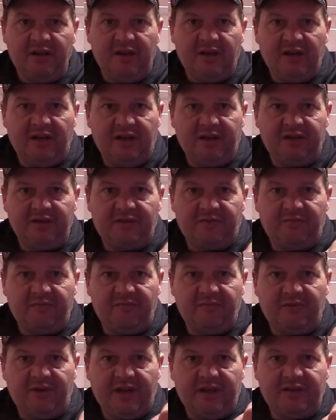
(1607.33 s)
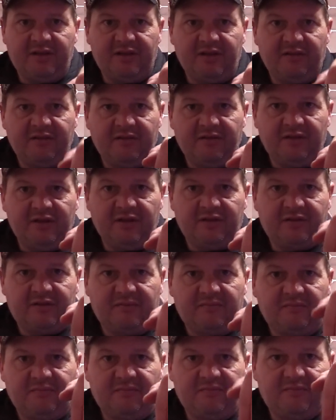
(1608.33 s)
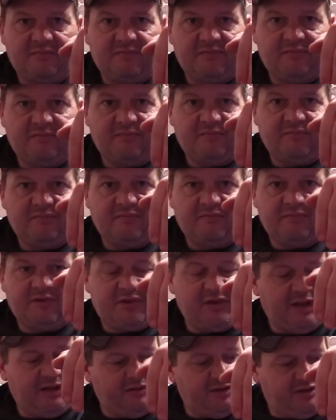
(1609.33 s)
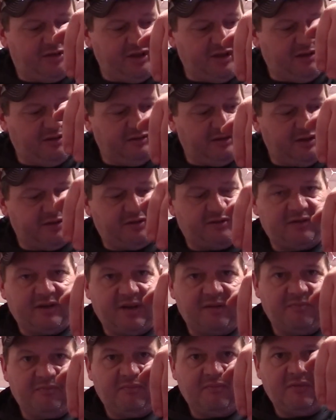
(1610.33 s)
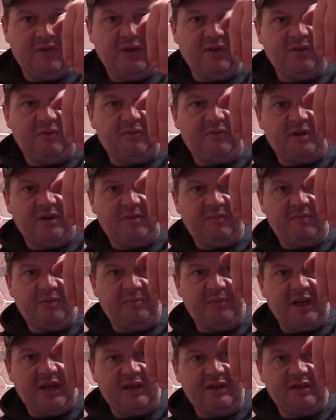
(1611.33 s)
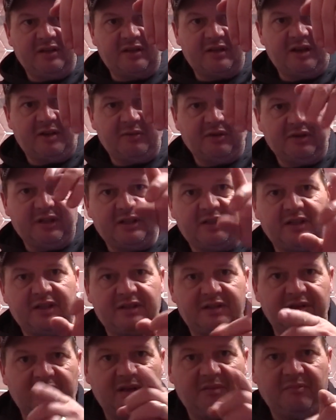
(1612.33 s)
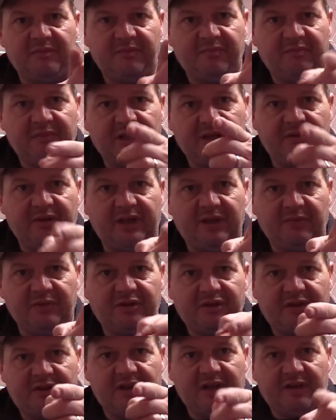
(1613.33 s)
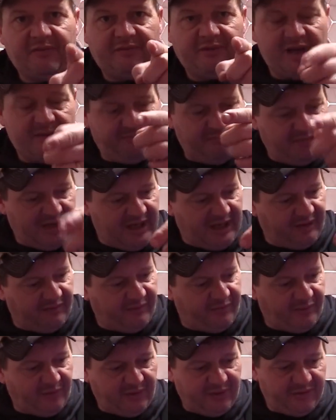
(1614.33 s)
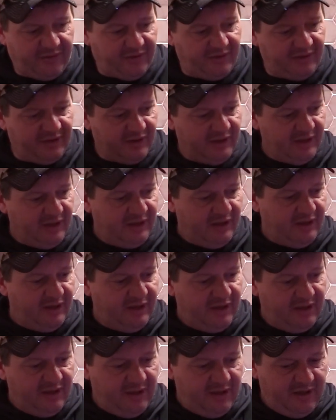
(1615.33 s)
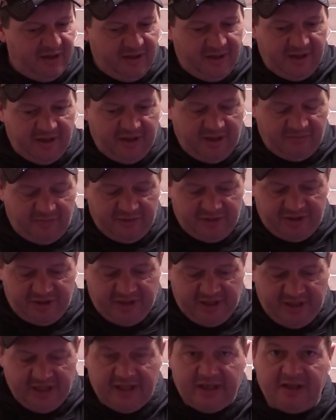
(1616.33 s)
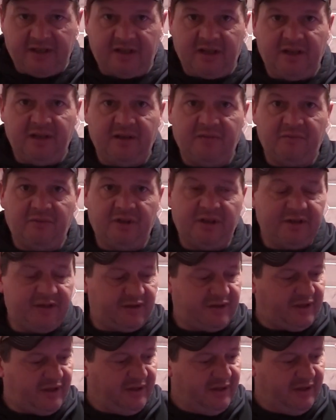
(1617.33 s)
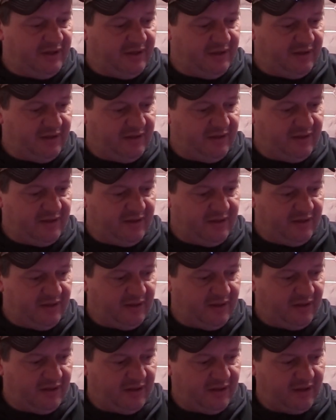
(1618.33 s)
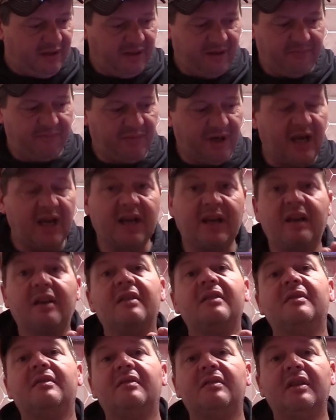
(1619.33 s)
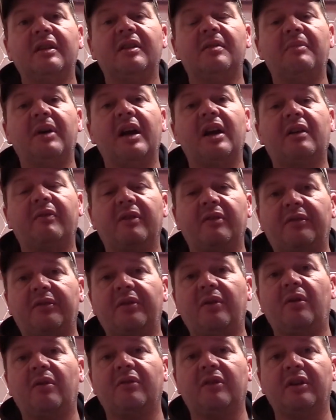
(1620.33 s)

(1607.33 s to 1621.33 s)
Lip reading: I just raised it and just slightly jiggled it so that, you know, the bait just kind of went like this, and that minnow head was kind of flopping back and forth. And when she hit it, it was back in the back of her throat